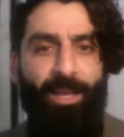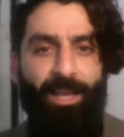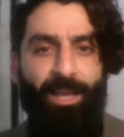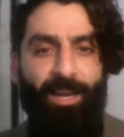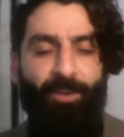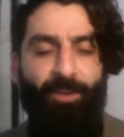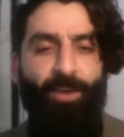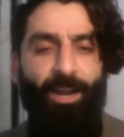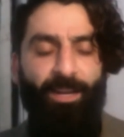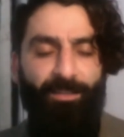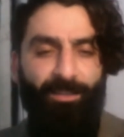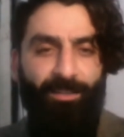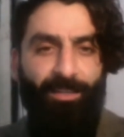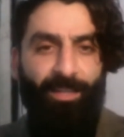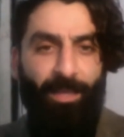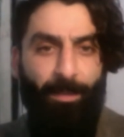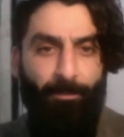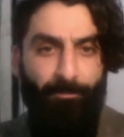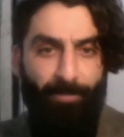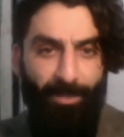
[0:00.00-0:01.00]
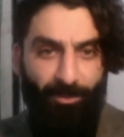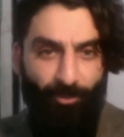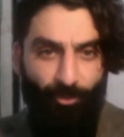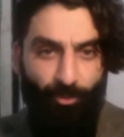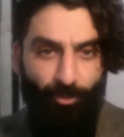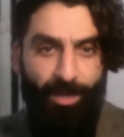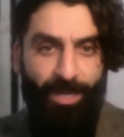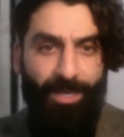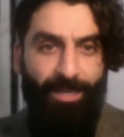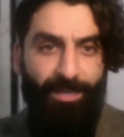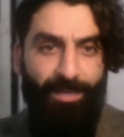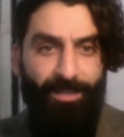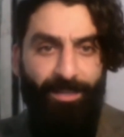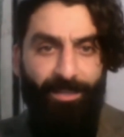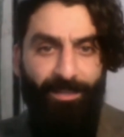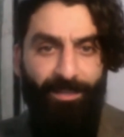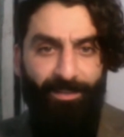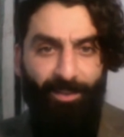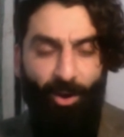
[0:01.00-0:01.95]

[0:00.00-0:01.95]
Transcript: erected in between